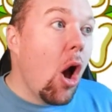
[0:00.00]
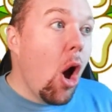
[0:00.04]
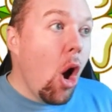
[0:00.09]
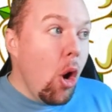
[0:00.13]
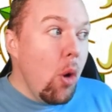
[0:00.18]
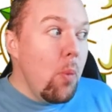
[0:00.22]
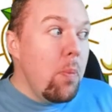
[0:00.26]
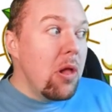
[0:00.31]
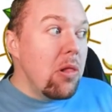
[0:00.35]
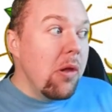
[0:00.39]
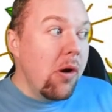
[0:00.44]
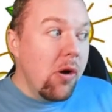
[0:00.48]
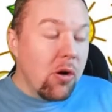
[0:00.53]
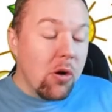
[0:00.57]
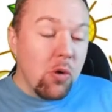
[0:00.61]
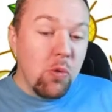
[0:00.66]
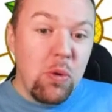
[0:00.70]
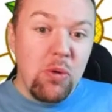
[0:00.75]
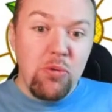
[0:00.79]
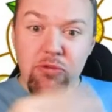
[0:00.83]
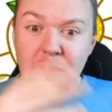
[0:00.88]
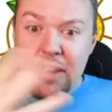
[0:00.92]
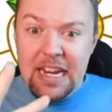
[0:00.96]
oh, but look,
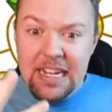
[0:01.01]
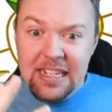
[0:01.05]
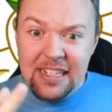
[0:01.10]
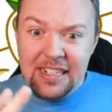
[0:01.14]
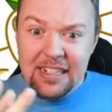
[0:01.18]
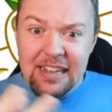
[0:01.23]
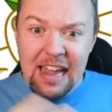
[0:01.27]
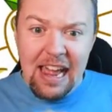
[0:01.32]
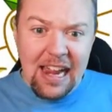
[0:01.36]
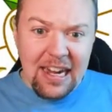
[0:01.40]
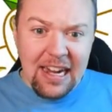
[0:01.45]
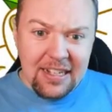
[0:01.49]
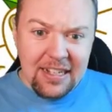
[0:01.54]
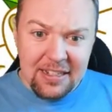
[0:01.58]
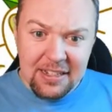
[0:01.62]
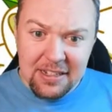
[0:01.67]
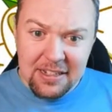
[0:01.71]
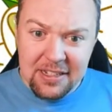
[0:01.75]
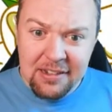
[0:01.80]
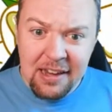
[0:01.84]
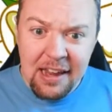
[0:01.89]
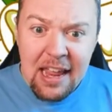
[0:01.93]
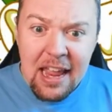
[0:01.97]
raising
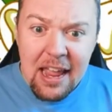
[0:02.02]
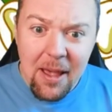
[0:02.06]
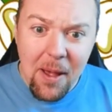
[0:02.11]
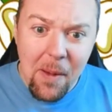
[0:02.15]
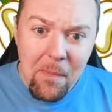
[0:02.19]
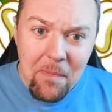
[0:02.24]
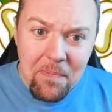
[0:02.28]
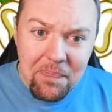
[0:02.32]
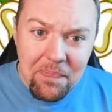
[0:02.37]
taxes here.